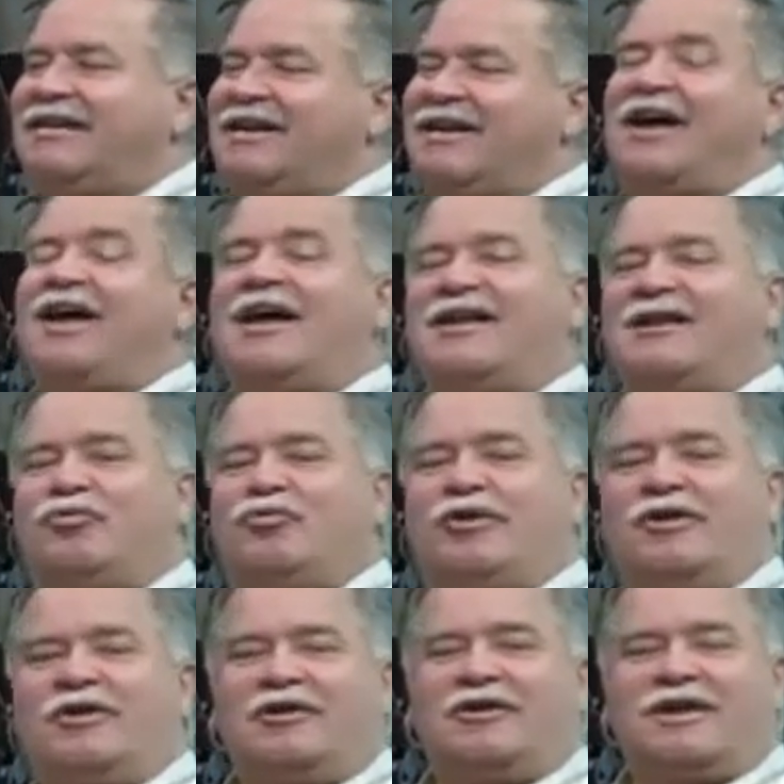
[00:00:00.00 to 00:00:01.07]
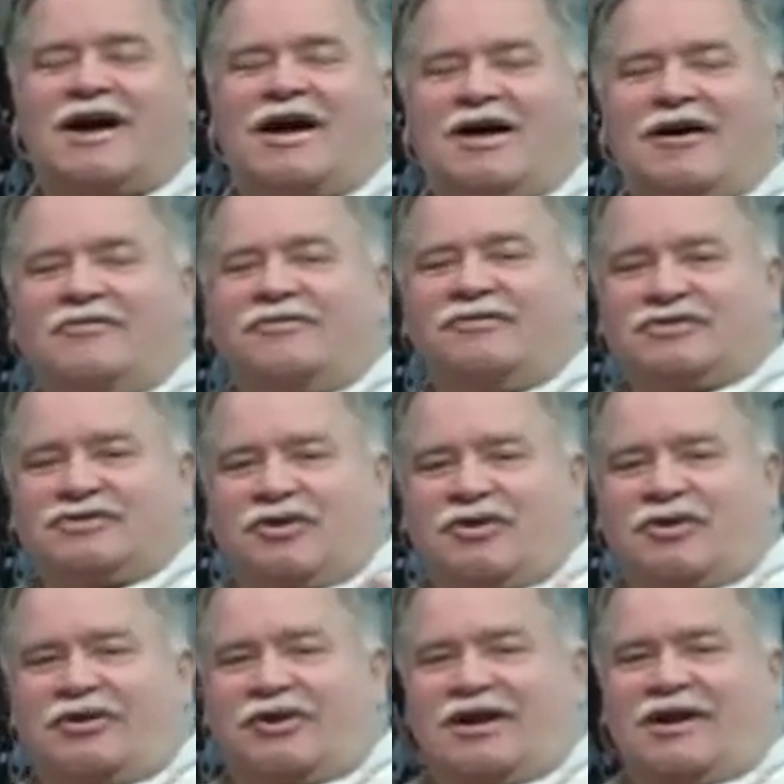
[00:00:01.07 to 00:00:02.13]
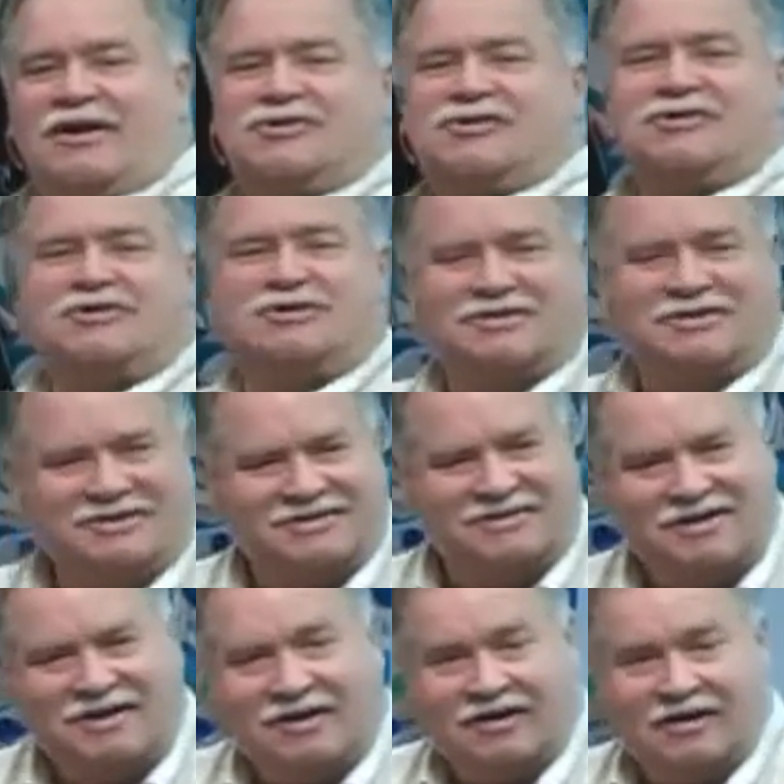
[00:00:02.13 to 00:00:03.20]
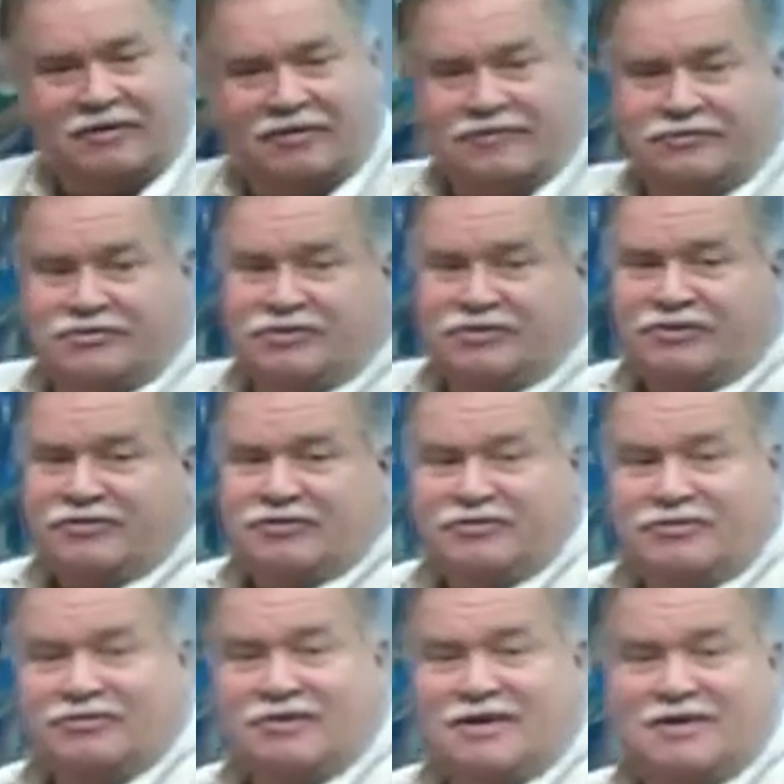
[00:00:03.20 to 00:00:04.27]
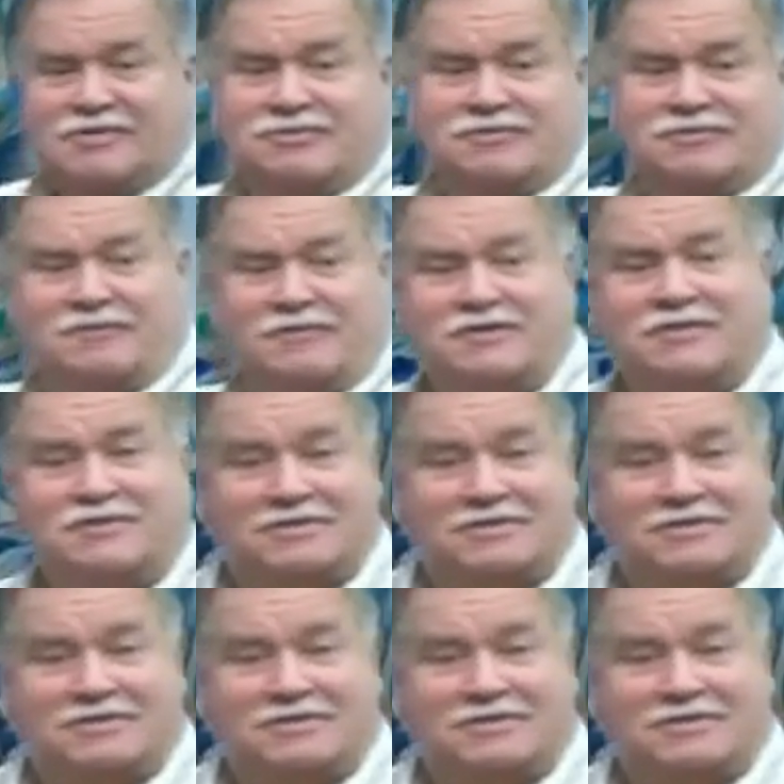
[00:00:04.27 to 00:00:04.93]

I had to put it in a dive to start an engine and lose another 2,000 feet.